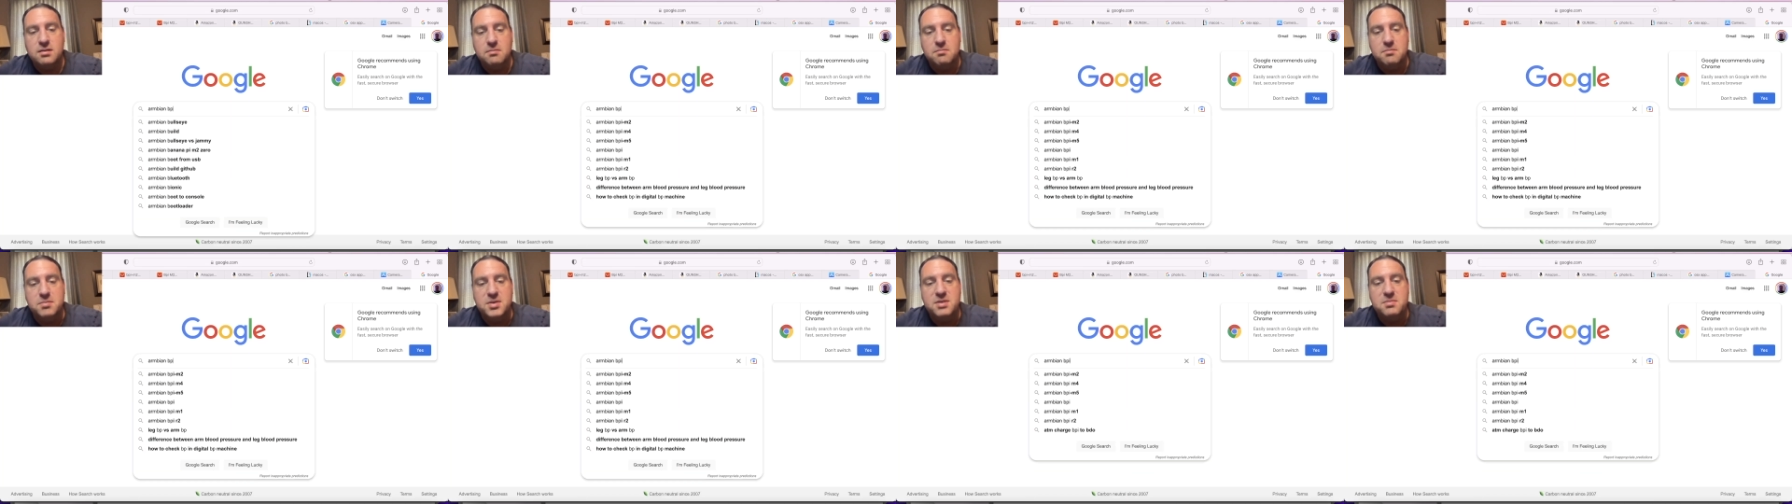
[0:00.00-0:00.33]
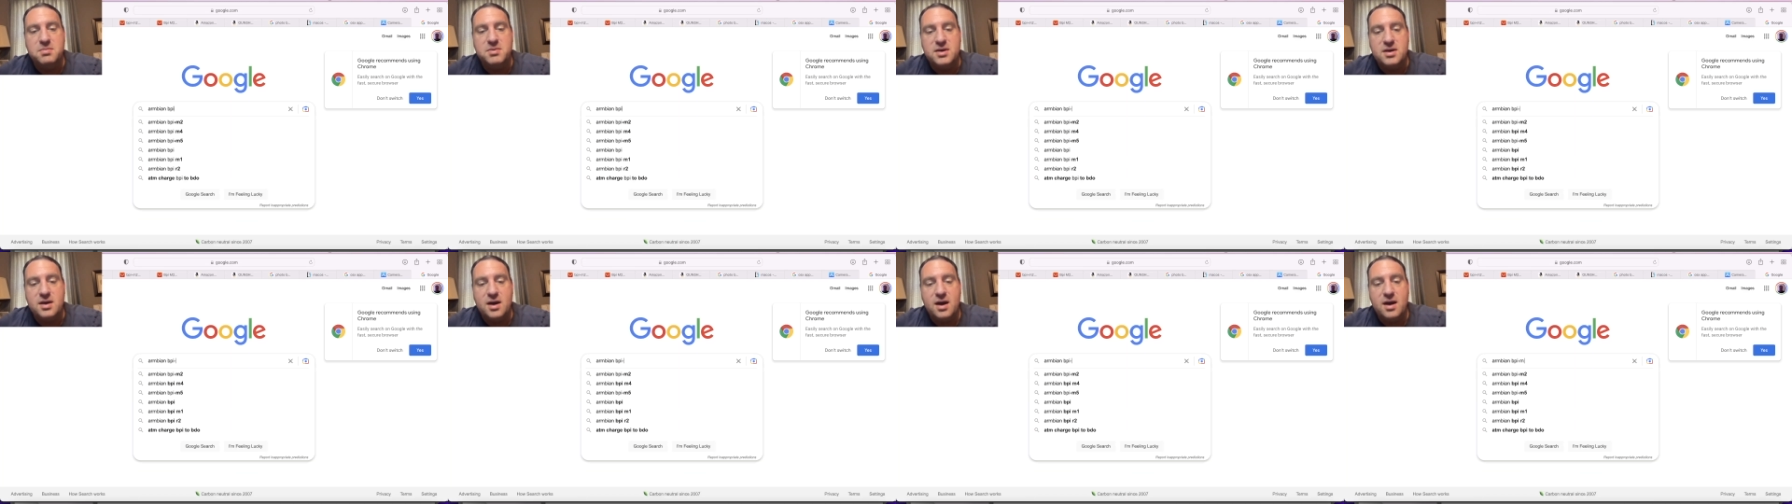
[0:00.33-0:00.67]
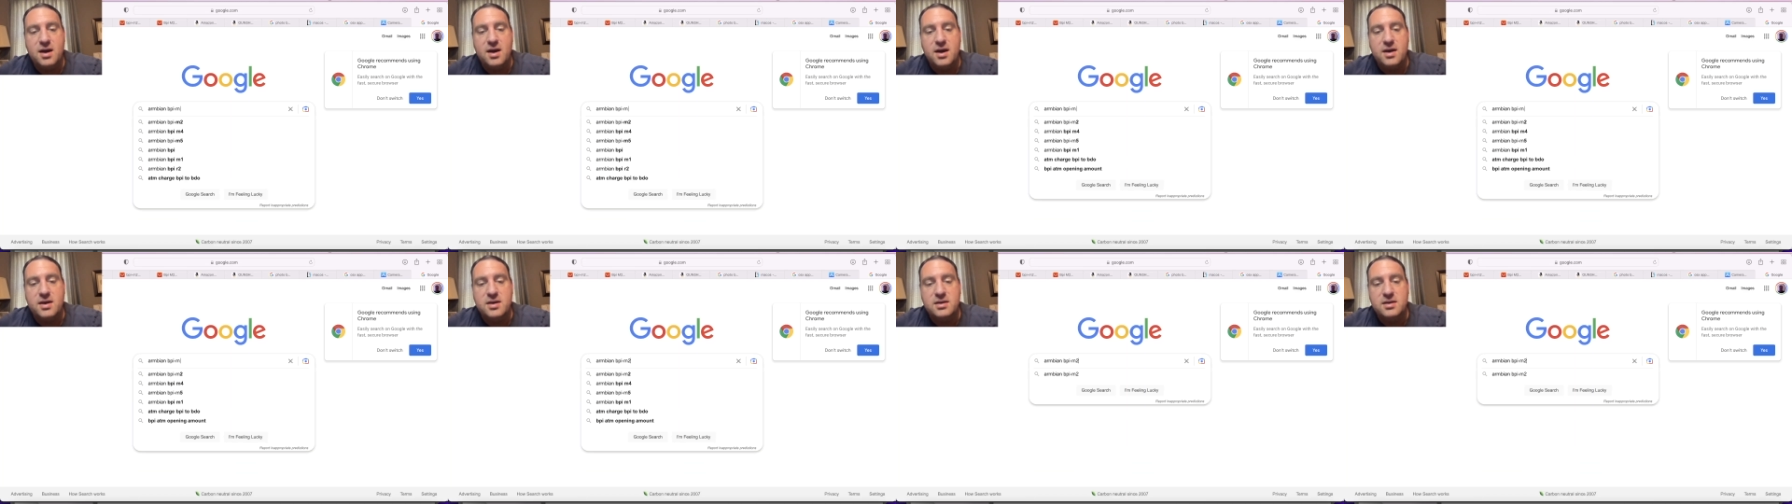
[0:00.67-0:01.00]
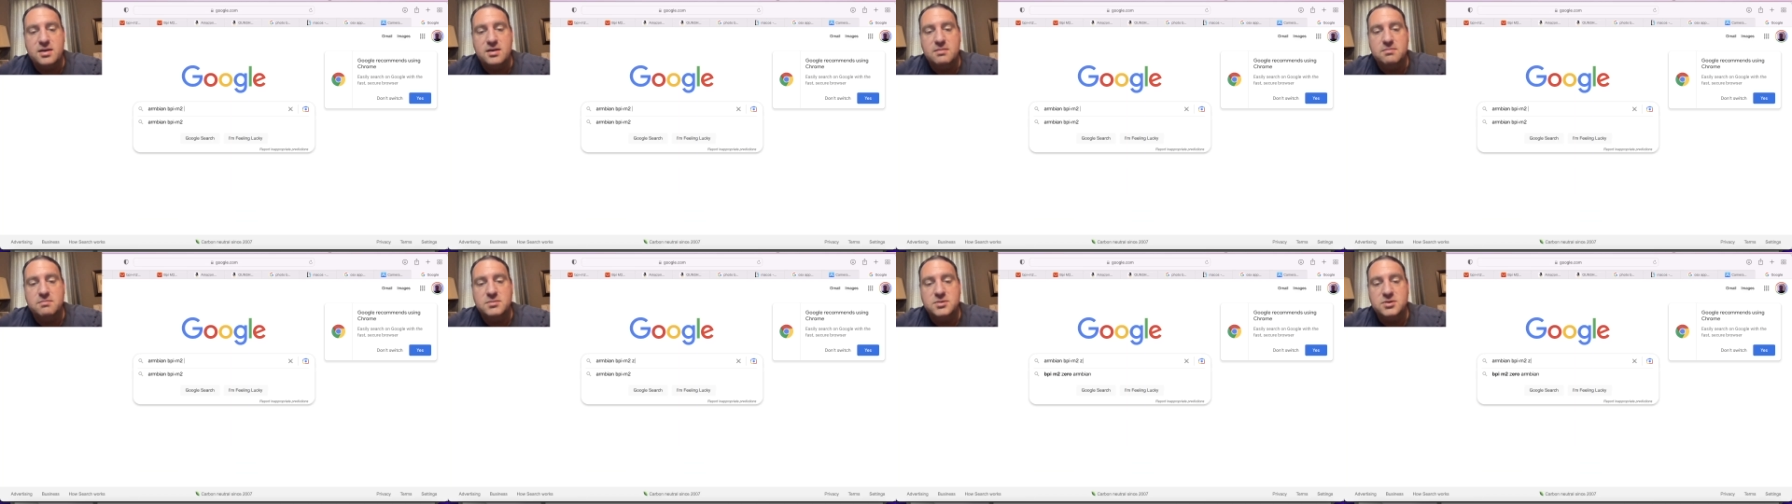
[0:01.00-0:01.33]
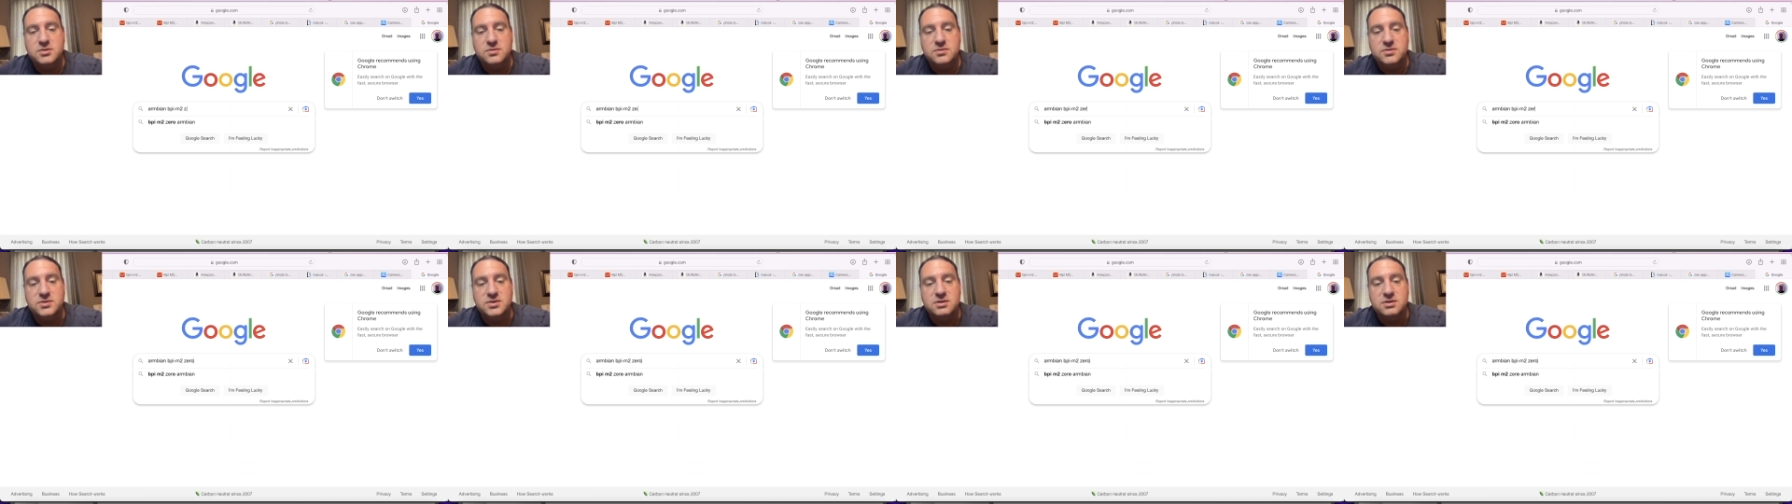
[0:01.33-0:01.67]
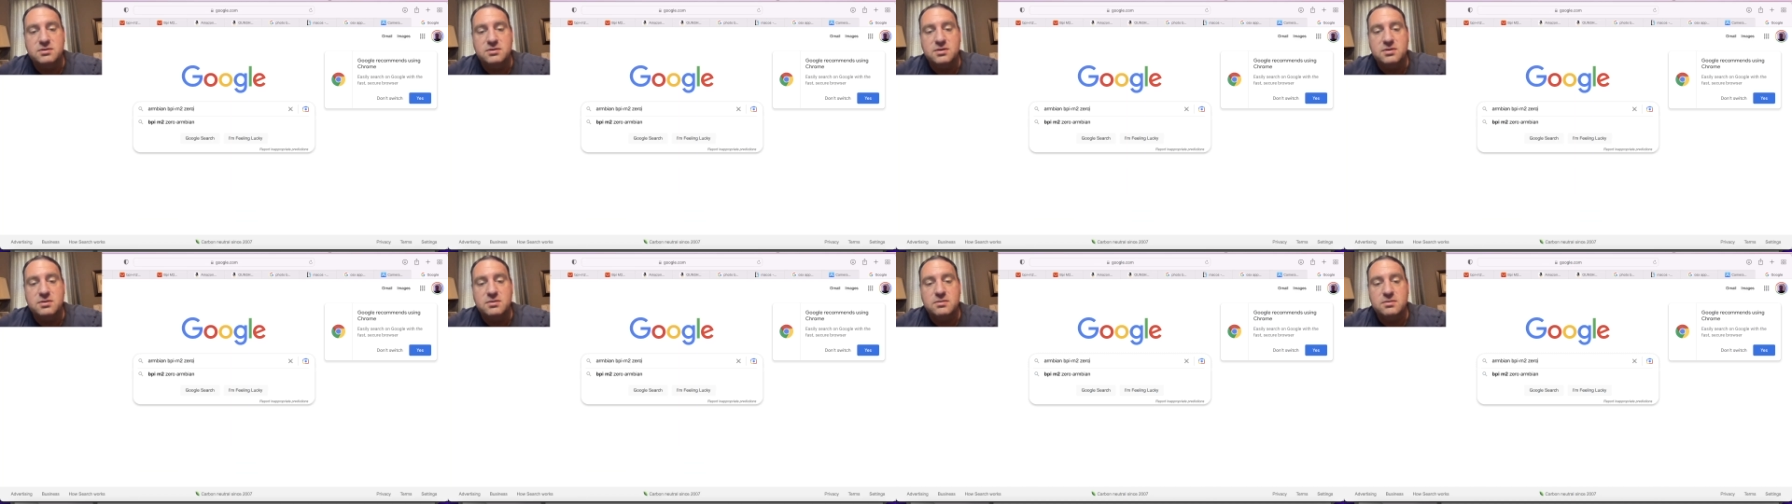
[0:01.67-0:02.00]
BPI
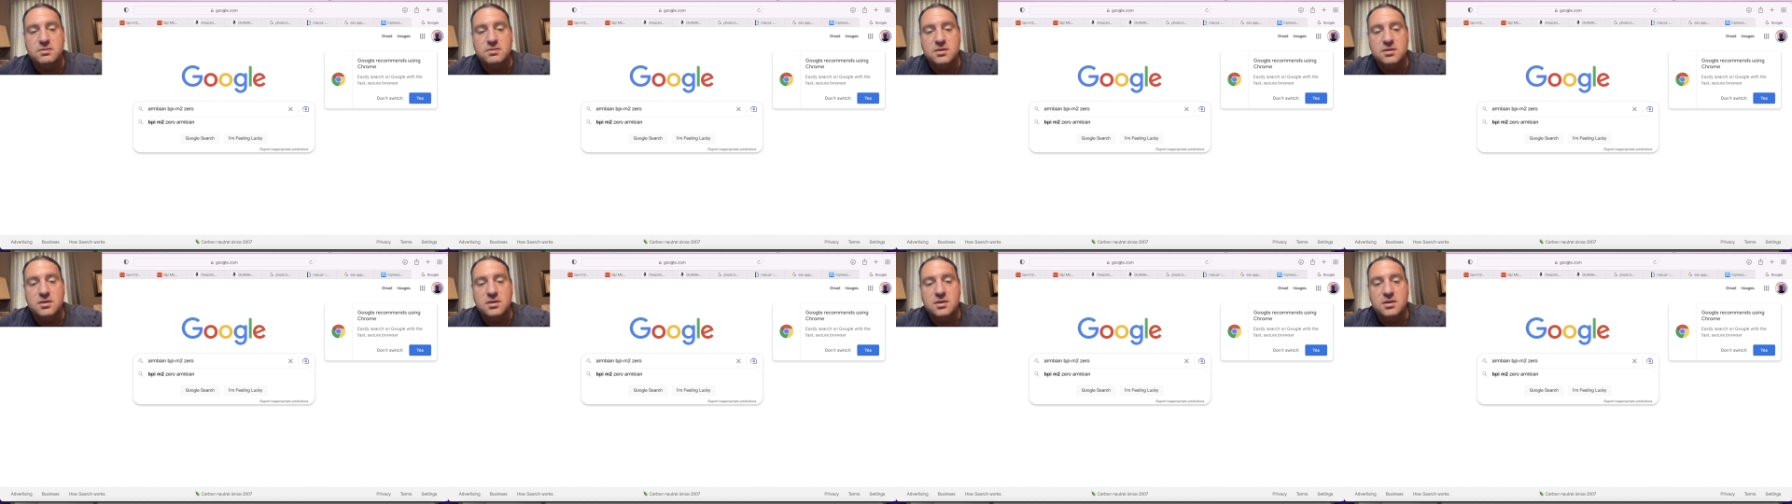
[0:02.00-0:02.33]
M20,